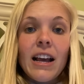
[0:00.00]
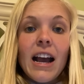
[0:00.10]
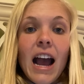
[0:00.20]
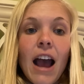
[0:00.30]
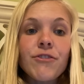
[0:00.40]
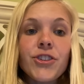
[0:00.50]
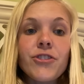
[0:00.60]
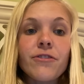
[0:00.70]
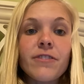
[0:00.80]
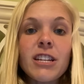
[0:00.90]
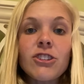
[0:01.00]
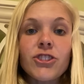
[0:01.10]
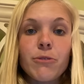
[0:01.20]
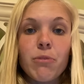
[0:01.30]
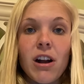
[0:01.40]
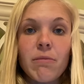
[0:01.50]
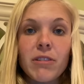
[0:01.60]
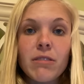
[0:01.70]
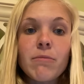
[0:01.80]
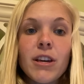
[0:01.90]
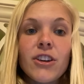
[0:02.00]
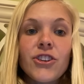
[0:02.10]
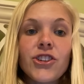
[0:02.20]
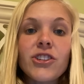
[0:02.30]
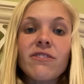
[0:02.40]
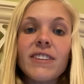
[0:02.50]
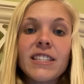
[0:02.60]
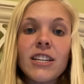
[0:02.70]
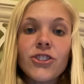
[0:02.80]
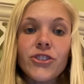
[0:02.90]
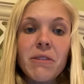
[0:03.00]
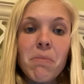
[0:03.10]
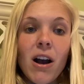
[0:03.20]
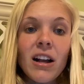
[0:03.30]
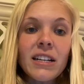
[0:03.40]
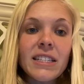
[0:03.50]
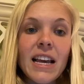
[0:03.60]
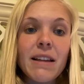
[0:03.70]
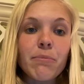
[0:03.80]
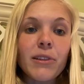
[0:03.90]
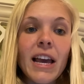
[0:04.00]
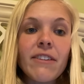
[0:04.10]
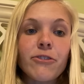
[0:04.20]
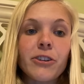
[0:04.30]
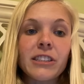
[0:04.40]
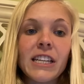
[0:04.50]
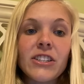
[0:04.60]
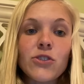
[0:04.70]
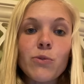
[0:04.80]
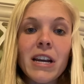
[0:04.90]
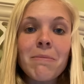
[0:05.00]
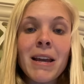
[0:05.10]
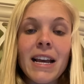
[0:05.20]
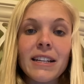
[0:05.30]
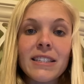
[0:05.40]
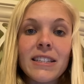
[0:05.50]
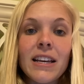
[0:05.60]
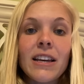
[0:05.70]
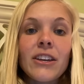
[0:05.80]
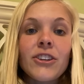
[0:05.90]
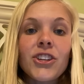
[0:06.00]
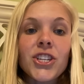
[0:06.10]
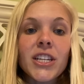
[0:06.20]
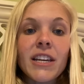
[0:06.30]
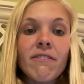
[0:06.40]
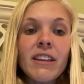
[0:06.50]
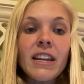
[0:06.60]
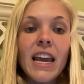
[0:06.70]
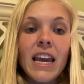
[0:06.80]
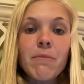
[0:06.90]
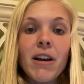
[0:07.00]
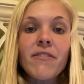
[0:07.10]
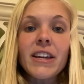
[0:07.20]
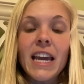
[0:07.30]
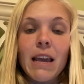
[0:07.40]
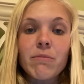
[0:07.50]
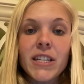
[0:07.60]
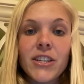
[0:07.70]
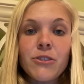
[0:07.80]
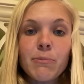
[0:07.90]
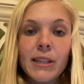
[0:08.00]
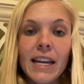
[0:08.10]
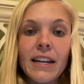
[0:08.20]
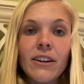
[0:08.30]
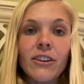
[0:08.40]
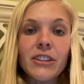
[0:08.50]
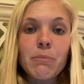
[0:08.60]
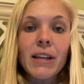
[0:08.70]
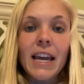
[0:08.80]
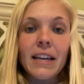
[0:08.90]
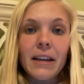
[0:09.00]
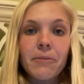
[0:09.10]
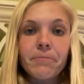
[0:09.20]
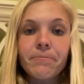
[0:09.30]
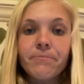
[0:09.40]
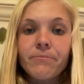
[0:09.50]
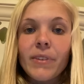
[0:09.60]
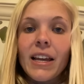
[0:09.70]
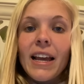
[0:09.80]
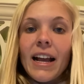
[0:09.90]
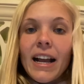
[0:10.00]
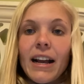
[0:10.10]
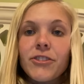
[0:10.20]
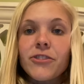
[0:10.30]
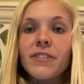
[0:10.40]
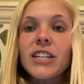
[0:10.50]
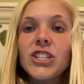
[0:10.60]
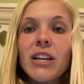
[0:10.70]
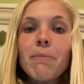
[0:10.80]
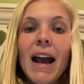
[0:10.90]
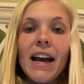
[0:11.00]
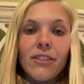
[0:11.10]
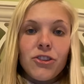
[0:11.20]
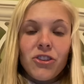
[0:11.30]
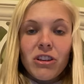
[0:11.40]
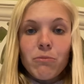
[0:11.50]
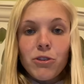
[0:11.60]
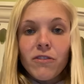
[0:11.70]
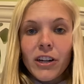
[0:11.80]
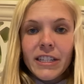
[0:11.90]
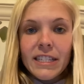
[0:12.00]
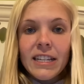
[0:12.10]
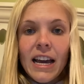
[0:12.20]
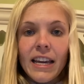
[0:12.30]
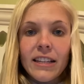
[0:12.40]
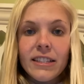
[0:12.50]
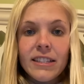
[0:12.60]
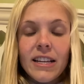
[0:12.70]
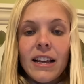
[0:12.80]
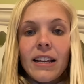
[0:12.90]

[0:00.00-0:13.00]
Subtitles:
After you've finished your problem, you should visit Dreambox and play for at least 20 minutes. You should give the name of the games that you played on the blank. After finishing math, you can move on to science.